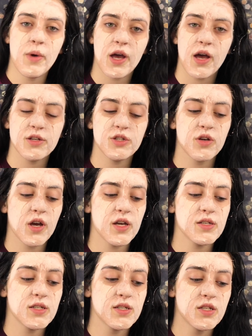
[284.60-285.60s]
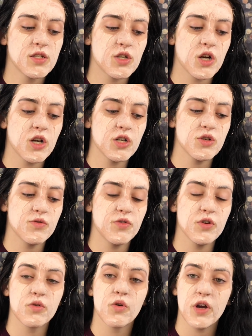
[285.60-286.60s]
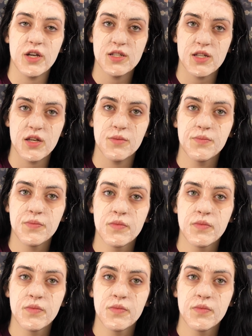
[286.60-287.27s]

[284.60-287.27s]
my gosh, you guys, this is starting to feel crazy.